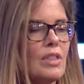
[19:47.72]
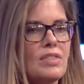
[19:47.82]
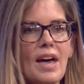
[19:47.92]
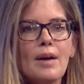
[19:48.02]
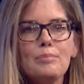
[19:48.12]

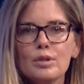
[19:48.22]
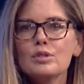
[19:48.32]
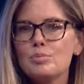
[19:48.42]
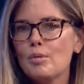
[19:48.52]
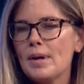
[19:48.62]
That
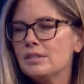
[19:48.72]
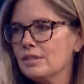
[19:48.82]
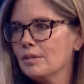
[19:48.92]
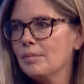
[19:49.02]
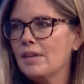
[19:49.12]
builds
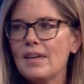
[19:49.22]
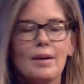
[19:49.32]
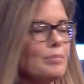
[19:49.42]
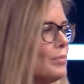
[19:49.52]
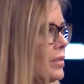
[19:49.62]
momentum, and
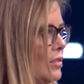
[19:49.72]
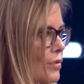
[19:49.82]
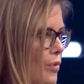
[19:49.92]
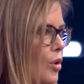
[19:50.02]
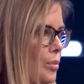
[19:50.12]
that
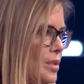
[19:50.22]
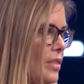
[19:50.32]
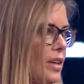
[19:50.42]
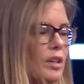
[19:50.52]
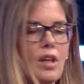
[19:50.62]
informs, I
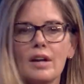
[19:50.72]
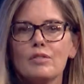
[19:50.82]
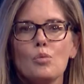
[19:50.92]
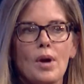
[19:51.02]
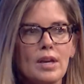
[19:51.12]
think, a lot
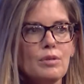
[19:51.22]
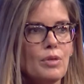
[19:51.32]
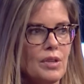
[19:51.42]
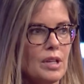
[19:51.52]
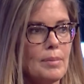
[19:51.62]
of the way you
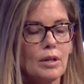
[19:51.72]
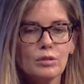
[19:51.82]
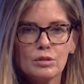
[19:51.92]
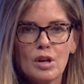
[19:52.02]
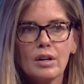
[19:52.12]
think
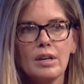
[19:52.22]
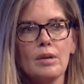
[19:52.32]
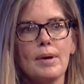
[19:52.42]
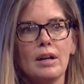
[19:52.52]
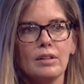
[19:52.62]
about
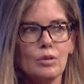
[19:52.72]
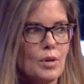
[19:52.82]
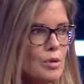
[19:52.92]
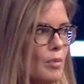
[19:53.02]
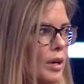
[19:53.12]
talking about it, the
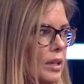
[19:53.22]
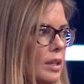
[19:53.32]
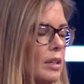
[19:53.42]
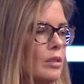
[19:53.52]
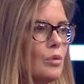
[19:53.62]
way you market
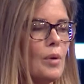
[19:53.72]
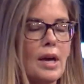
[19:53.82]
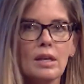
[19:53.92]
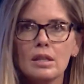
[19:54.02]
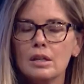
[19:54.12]
it, the
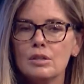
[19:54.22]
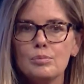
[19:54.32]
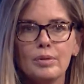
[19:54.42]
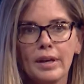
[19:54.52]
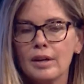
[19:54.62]
way that
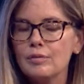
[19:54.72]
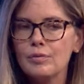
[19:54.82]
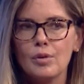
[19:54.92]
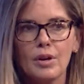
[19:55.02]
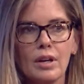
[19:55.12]
you plan
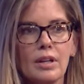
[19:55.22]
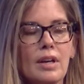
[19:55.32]
for it.